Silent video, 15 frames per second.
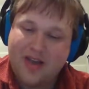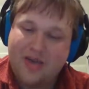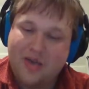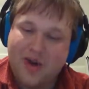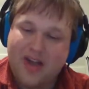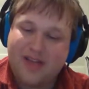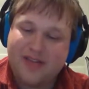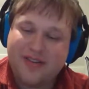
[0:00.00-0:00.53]

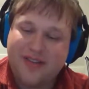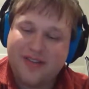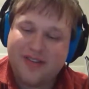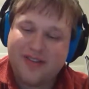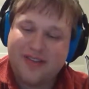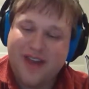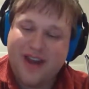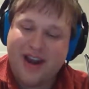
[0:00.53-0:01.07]

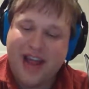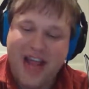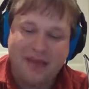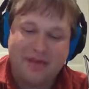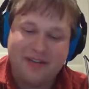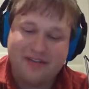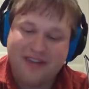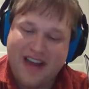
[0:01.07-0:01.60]
Wanderers in that
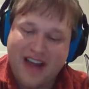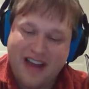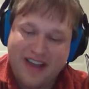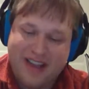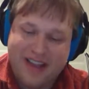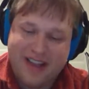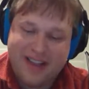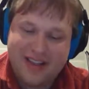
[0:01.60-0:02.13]
happy
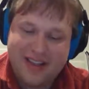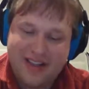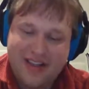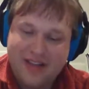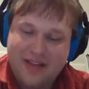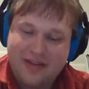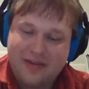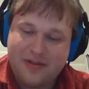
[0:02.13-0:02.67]
valley,
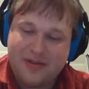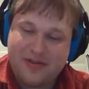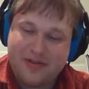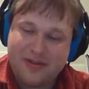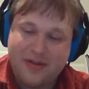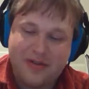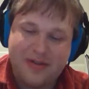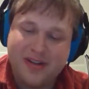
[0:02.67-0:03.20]
through two
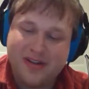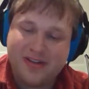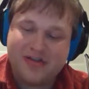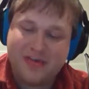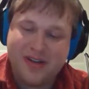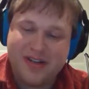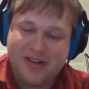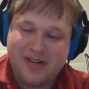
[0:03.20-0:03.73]
luminous
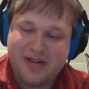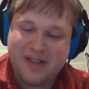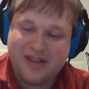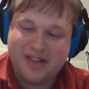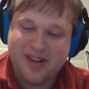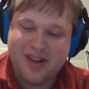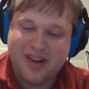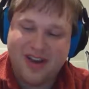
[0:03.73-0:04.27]
windows
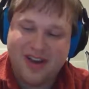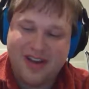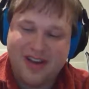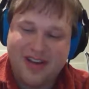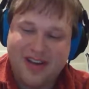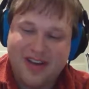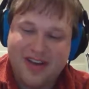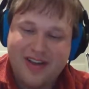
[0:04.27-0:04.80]
saw
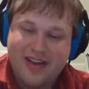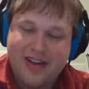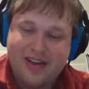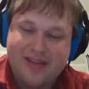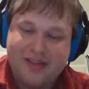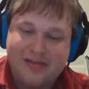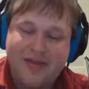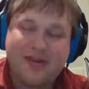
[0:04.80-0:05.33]

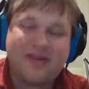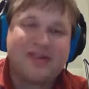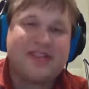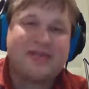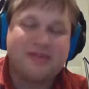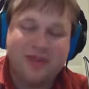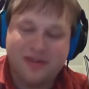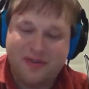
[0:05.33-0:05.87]

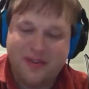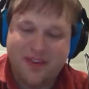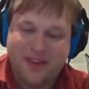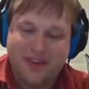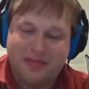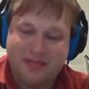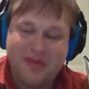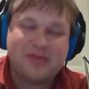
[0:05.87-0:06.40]
spirits
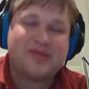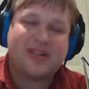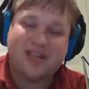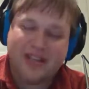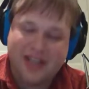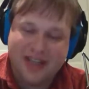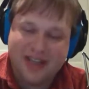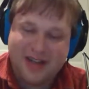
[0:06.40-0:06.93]
moving
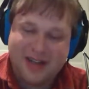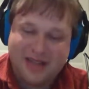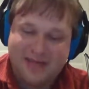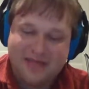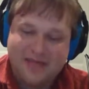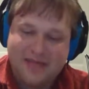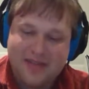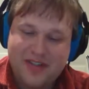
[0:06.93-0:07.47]
musically
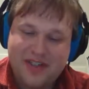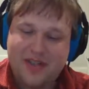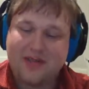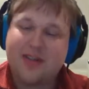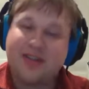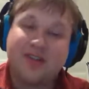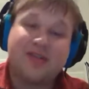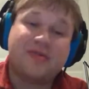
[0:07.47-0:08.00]

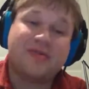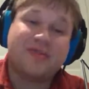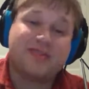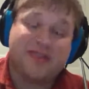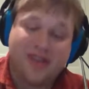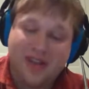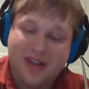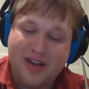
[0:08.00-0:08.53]
to a
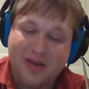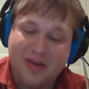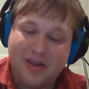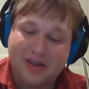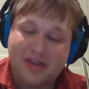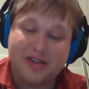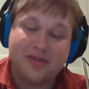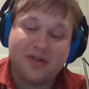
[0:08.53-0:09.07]
lute's
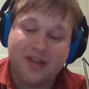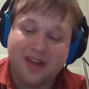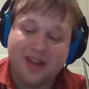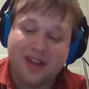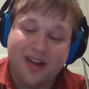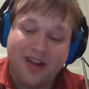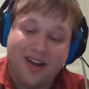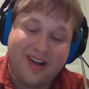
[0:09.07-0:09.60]
well-tuned
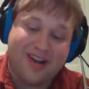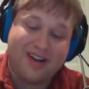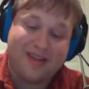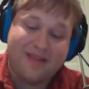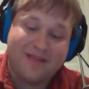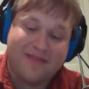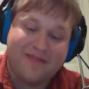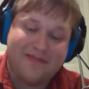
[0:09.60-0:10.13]
law.
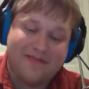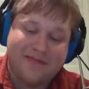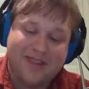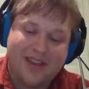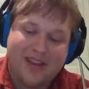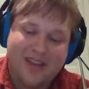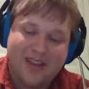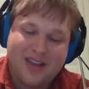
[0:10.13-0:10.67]

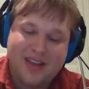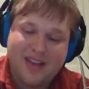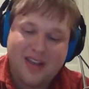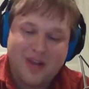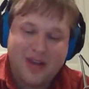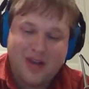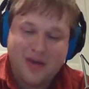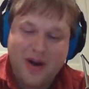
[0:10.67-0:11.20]

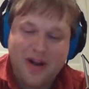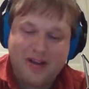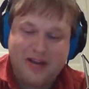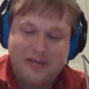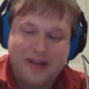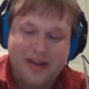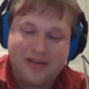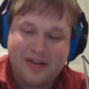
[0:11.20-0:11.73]
Round
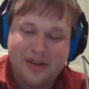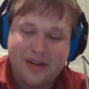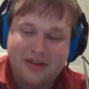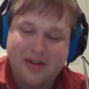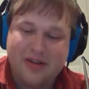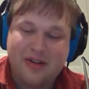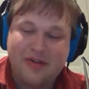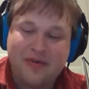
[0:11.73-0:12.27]
about a
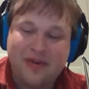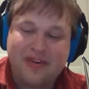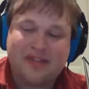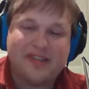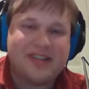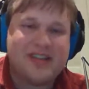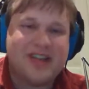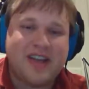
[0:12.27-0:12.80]
throne where
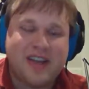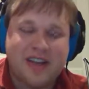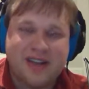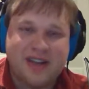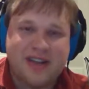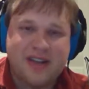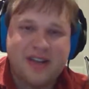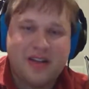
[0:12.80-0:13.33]
sitting
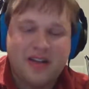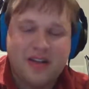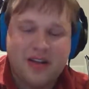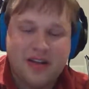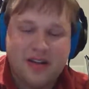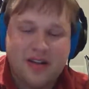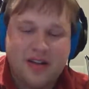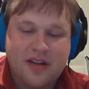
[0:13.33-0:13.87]

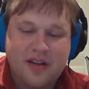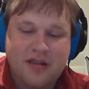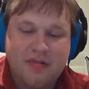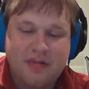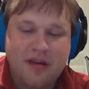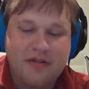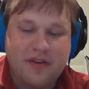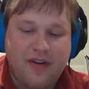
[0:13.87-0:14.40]

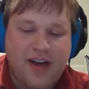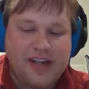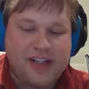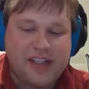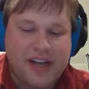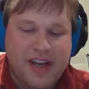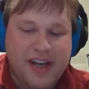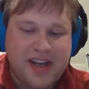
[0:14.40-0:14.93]

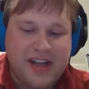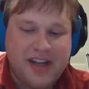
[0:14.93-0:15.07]
Porphyrogeny,